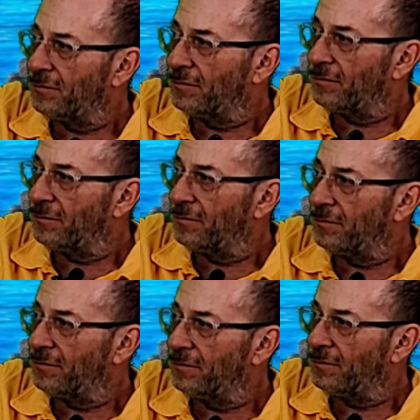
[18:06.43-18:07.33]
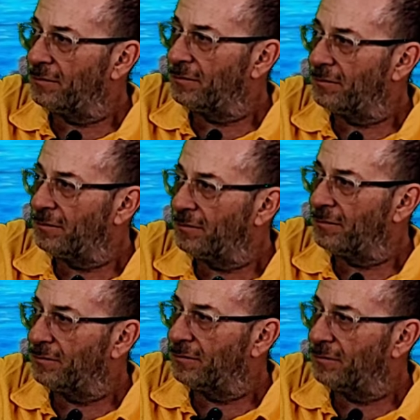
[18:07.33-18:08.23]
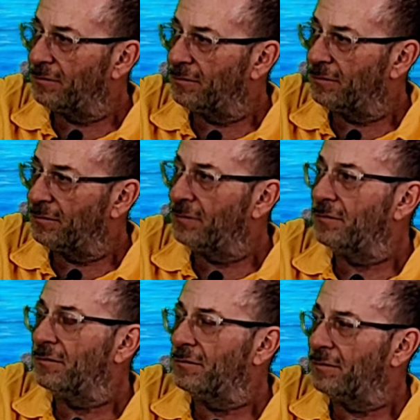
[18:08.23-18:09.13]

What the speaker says: (not speaking)